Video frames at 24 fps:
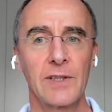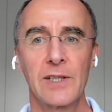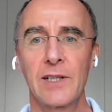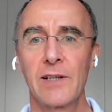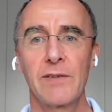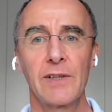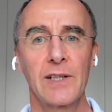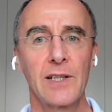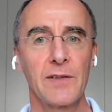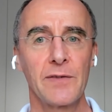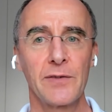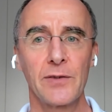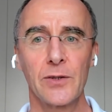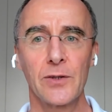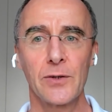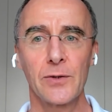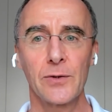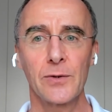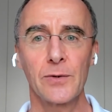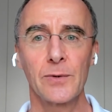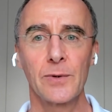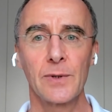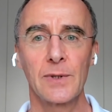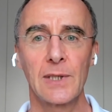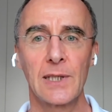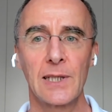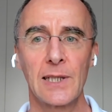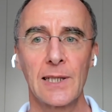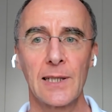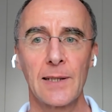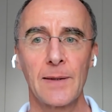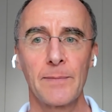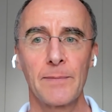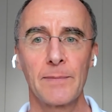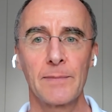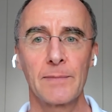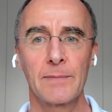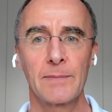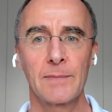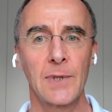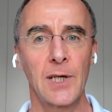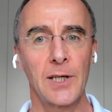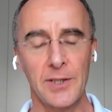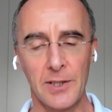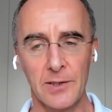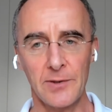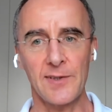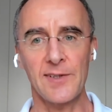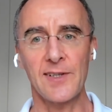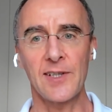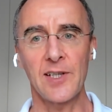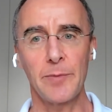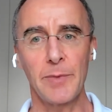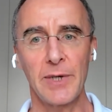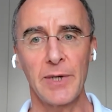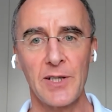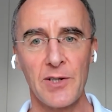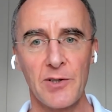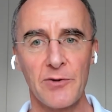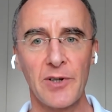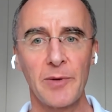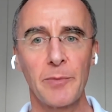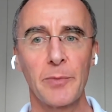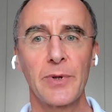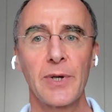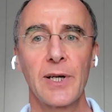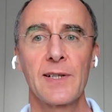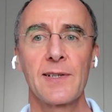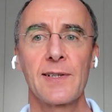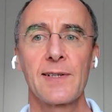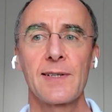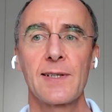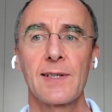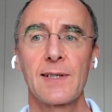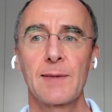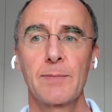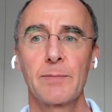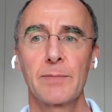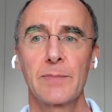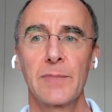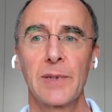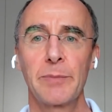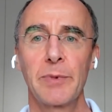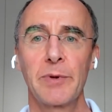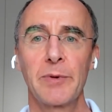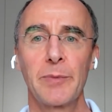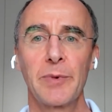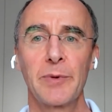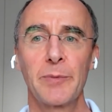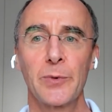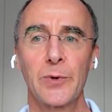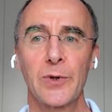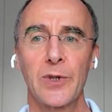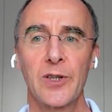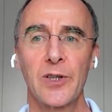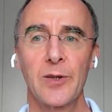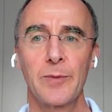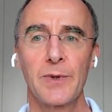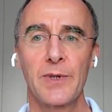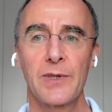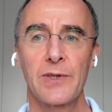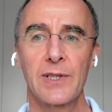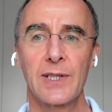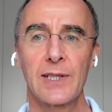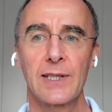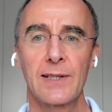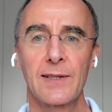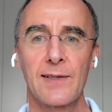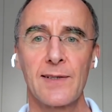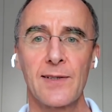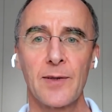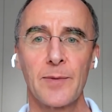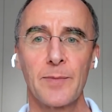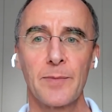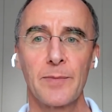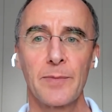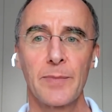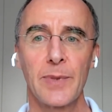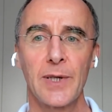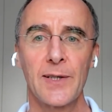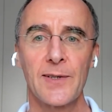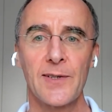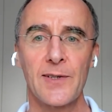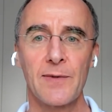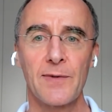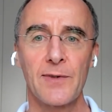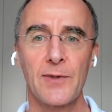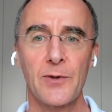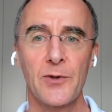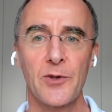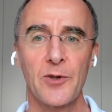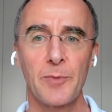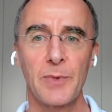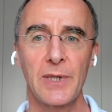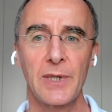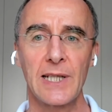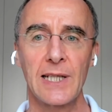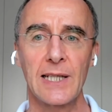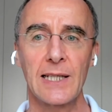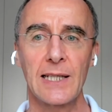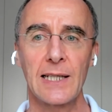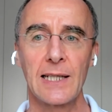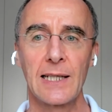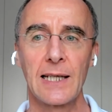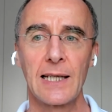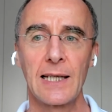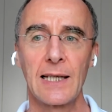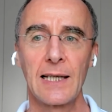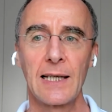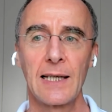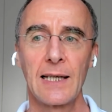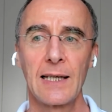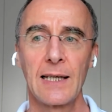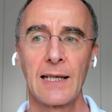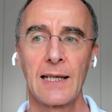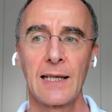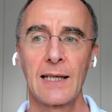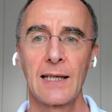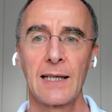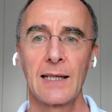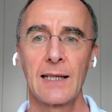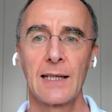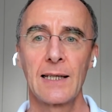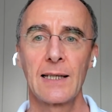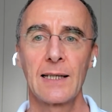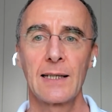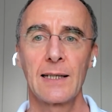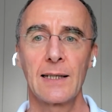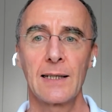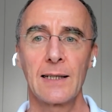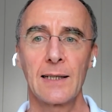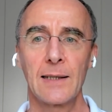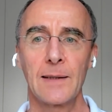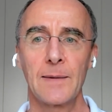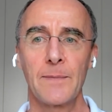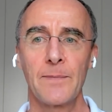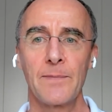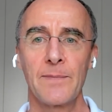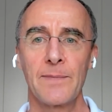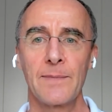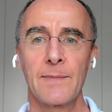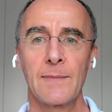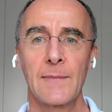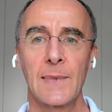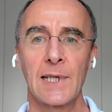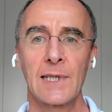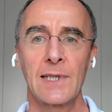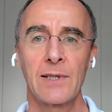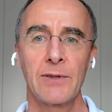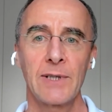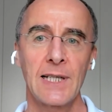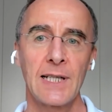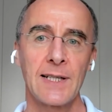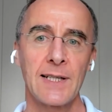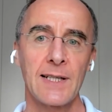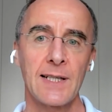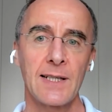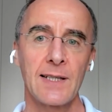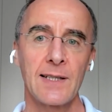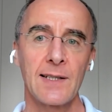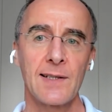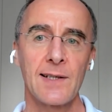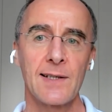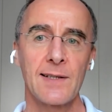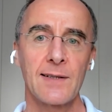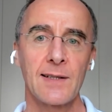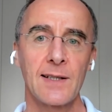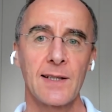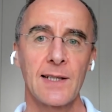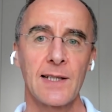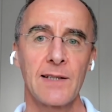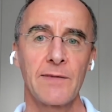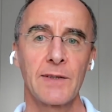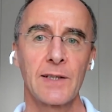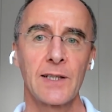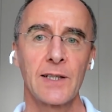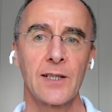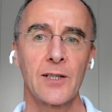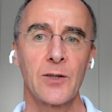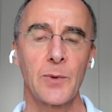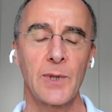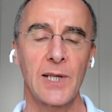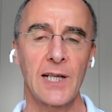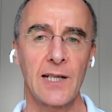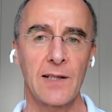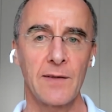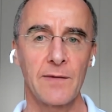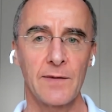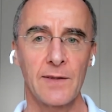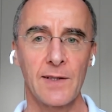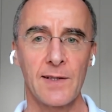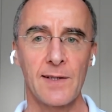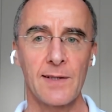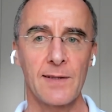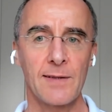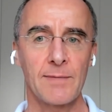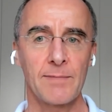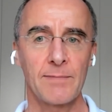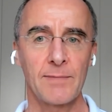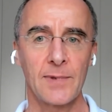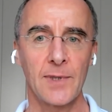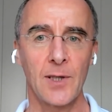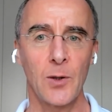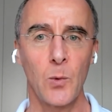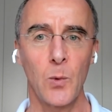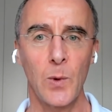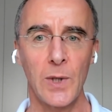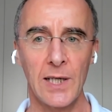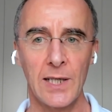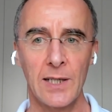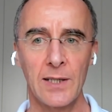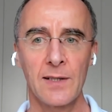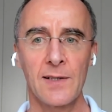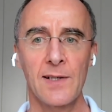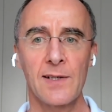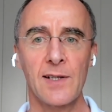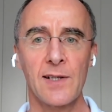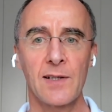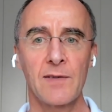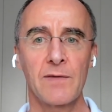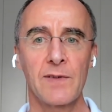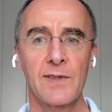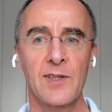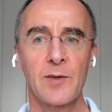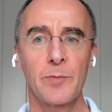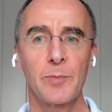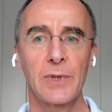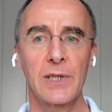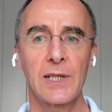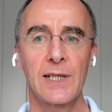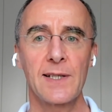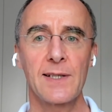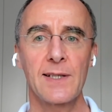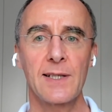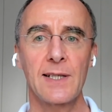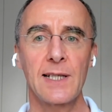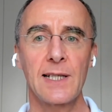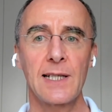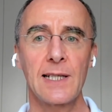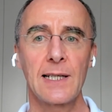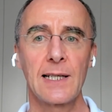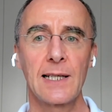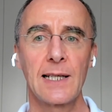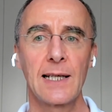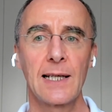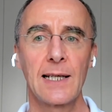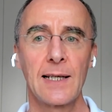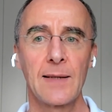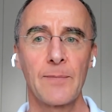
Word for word: Very, very few um, articles in the mainstream press, maybe a bit more commentary in some parts of social media. Um, and the reality is that even though we have this awareness and visibility,